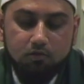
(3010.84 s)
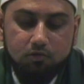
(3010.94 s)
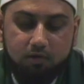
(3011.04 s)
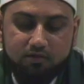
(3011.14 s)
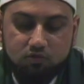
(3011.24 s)

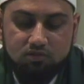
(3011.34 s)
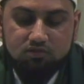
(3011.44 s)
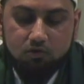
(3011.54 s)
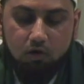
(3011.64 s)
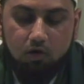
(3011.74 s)
Alright, so these
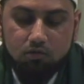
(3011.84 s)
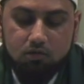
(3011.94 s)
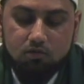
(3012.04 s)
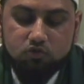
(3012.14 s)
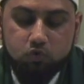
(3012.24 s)
are
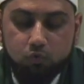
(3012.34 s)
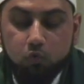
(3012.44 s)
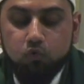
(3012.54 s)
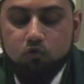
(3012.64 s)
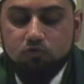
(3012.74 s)
called
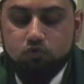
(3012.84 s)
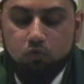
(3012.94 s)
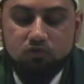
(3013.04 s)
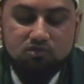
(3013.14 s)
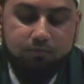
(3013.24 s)
shurut.
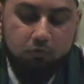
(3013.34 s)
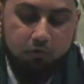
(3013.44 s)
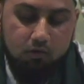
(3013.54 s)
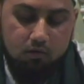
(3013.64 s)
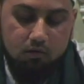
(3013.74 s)
Shurut is the
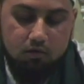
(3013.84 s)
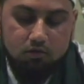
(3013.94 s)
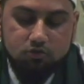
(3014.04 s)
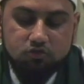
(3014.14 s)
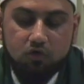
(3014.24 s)
plural,
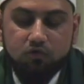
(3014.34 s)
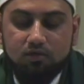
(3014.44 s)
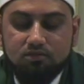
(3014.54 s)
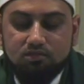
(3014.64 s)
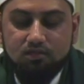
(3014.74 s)
shart
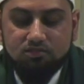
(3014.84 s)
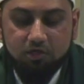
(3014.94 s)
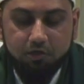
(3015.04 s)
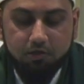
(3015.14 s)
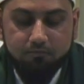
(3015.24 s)
is the
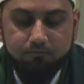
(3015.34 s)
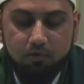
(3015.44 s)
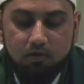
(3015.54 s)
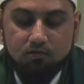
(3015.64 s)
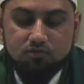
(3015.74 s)
singular.
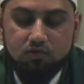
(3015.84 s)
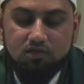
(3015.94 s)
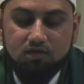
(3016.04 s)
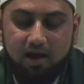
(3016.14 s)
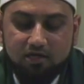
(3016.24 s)
So
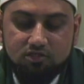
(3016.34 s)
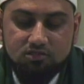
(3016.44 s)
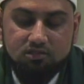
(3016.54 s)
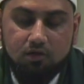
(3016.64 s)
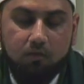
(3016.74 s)
these are
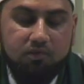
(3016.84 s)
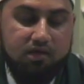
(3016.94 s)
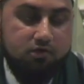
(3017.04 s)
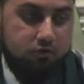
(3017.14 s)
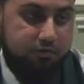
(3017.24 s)
actions they're
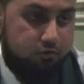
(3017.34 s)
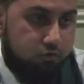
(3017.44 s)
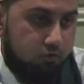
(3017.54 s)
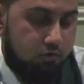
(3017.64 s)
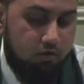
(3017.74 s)
obligatory to
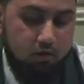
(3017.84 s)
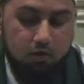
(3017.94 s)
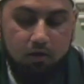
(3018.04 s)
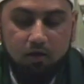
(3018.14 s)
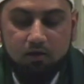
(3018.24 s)
do,
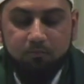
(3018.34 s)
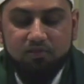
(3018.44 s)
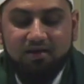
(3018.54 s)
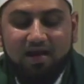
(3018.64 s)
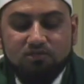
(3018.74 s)
but
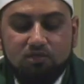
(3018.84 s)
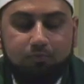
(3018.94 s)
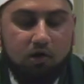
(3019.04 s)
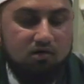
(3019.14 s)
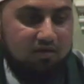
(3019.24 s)
they're not actually
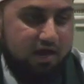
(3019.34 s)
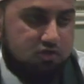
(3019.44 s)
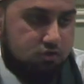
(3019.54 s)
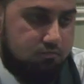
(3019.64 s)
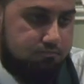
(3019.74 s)
part of the action.